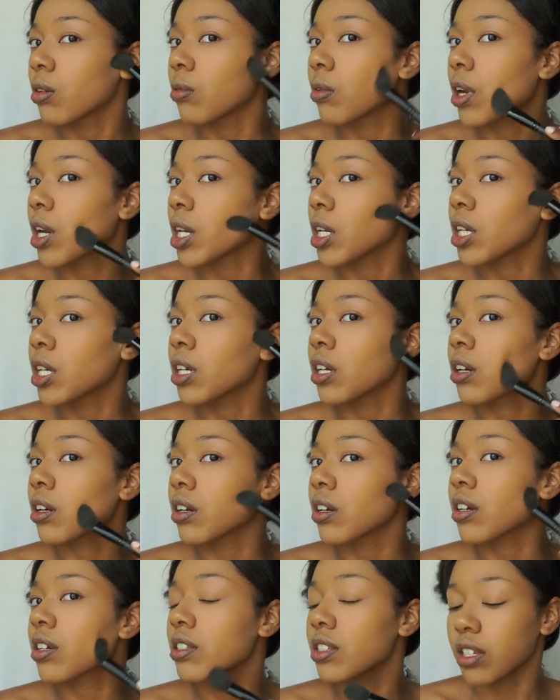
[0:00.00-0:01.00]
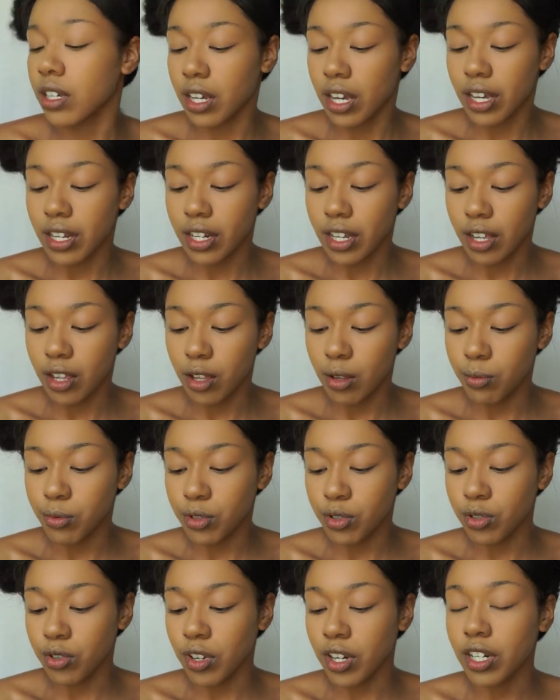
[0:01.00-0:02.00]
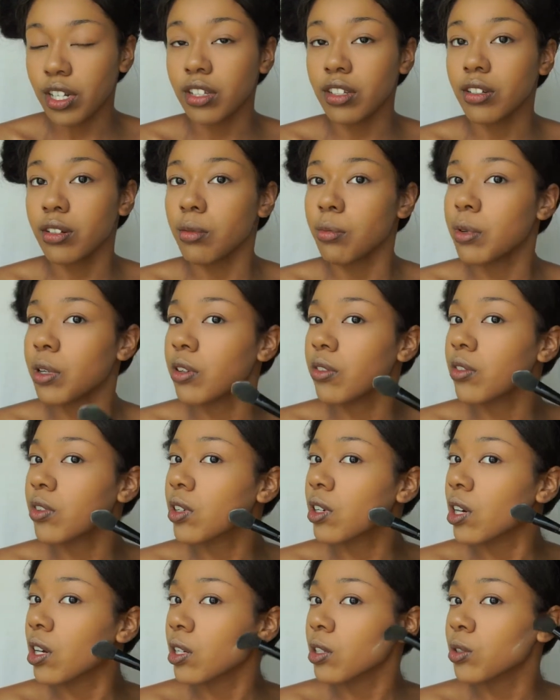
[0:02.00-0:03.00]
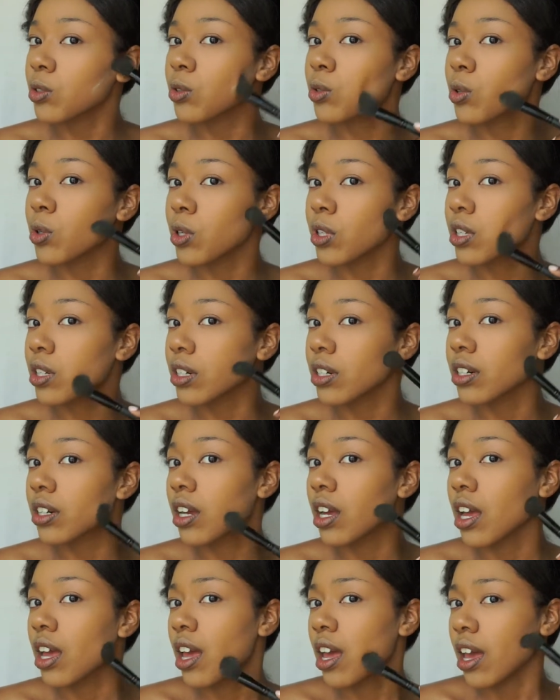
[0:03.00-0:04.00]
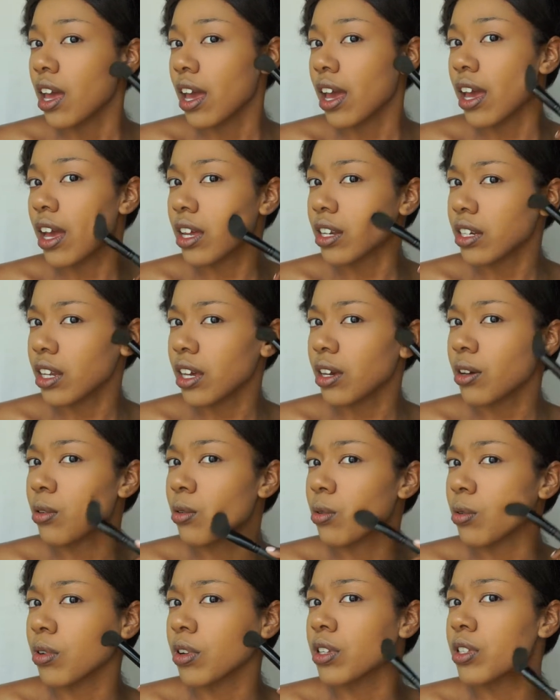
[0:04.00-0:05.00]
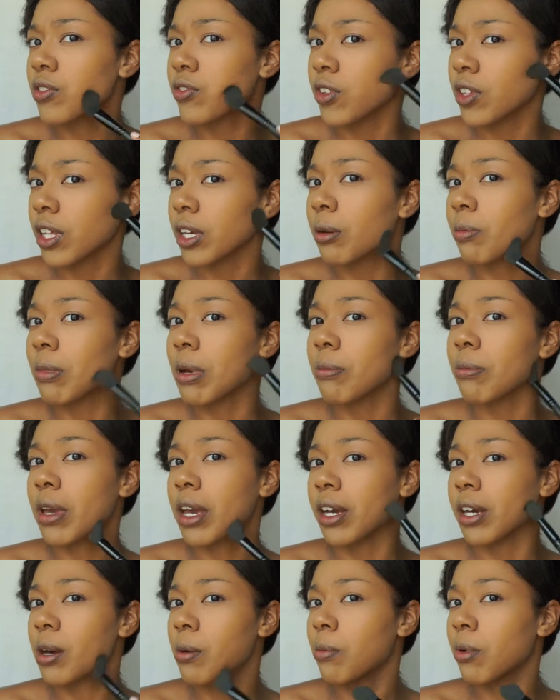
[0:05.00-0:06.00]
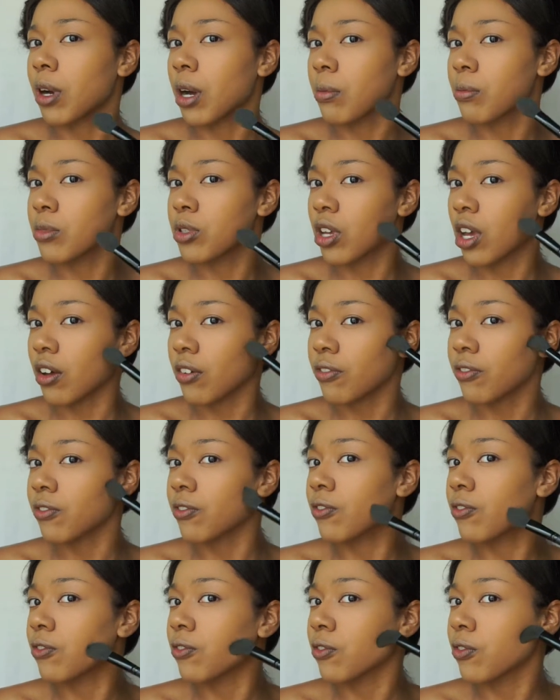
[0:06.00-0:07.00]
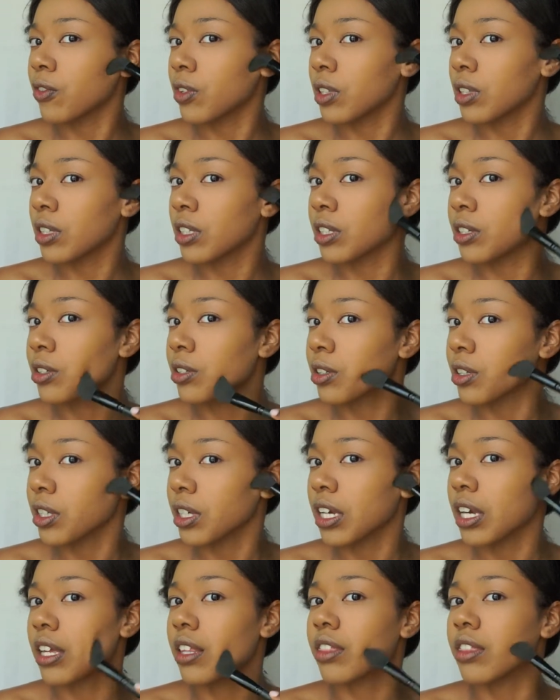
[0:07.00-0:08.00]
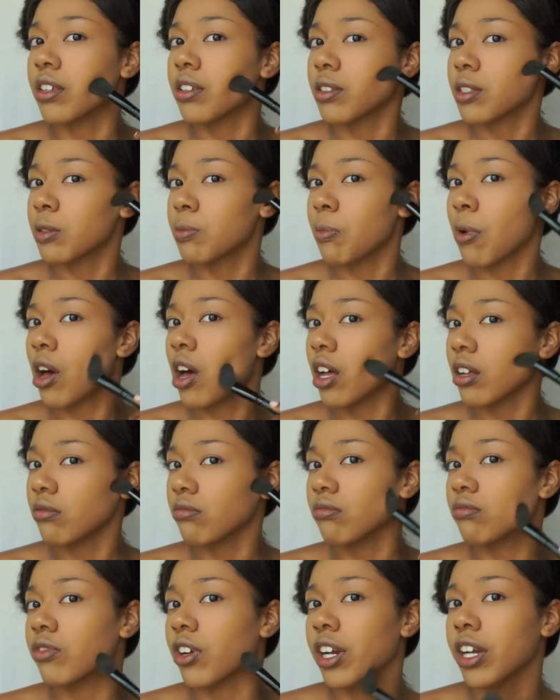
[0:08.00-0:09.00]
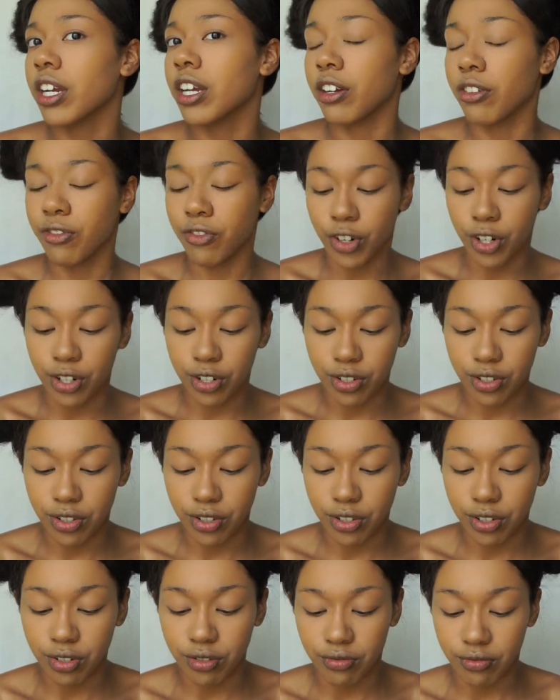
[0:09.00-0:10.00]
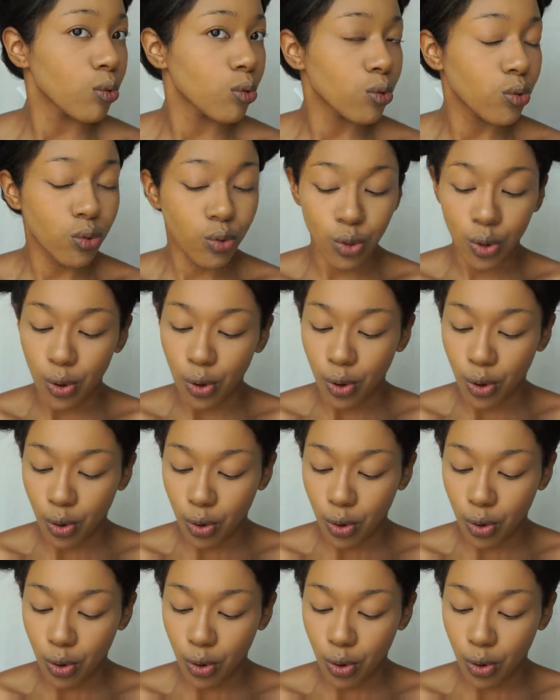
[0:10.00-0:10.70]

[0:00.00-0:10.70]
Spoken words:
right here because it kind of helps create a little bit of a contour. And I always feel like my makeup comes off literally in this spot right here first. So